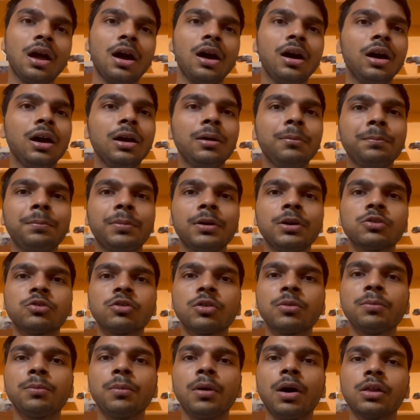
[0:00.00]
I am
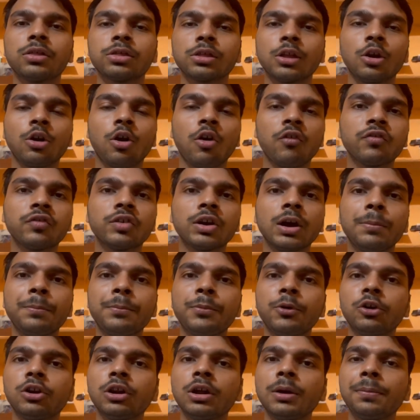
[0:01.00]
pursuing Master of
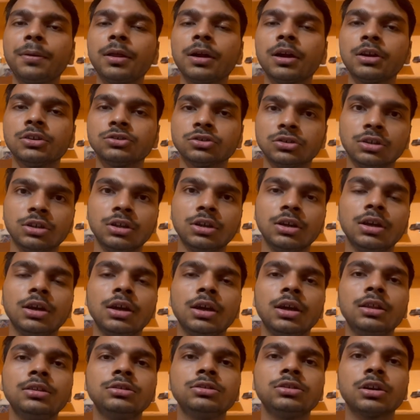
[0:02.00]
Computer Application
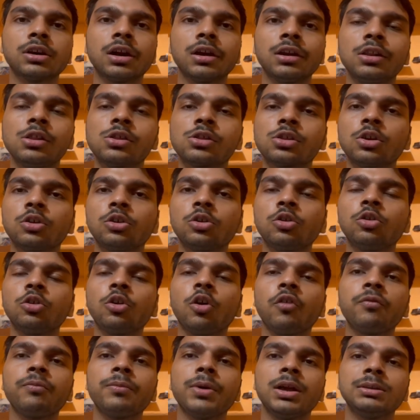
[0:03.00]
in Jagan Institute
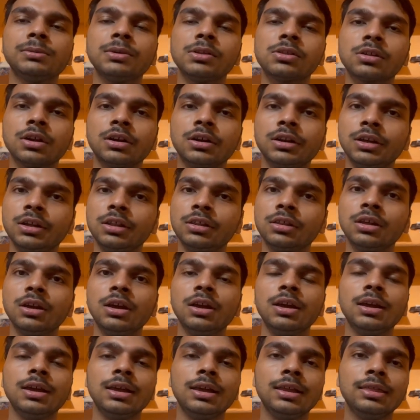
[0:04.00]
of Management Studies
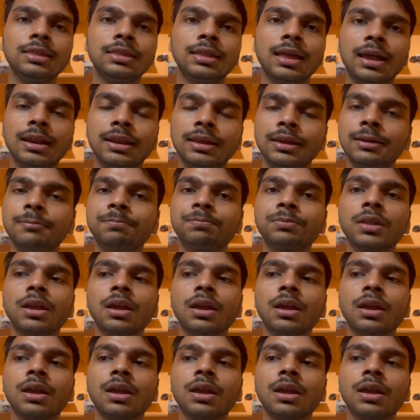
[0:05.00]
in Delhi.